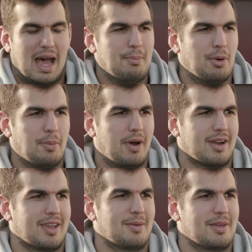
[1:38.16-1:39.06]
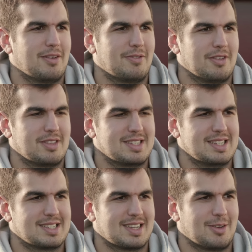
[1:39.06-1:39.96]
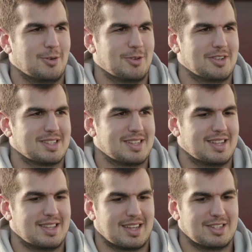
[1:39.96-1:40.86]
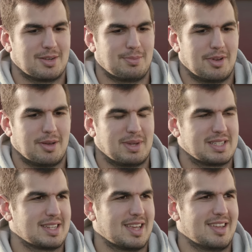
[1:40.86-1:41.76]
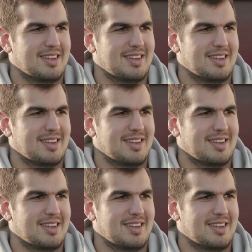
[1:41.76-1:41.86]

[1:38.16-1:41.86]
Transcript: ample parking up there for the season ticket holders and they can jump on a bus to get